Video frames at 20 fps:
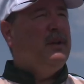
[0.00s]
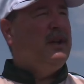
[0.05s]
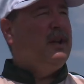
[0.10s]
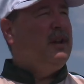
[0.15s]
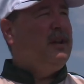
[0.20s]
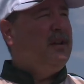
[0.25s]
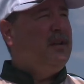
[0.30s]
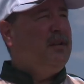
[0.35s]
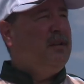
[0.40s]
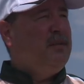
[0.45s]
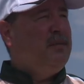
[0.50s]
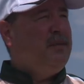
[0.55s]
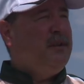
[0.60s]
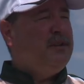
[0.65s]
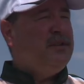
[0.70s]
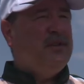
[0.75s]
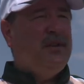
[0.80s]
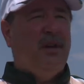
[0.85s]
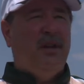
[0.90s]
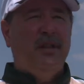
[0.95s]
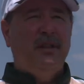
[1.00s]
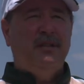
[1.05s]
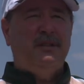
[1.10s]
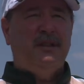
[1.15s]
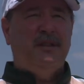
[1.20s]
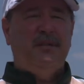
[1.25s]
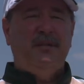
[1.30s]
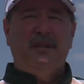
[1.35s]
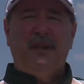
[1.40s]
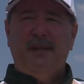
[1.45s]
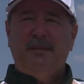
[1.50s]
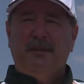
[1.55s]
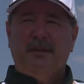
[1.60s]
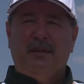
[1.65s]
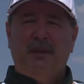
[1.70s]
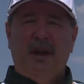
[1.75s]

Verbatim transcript: You get to, you're fishing all these different types of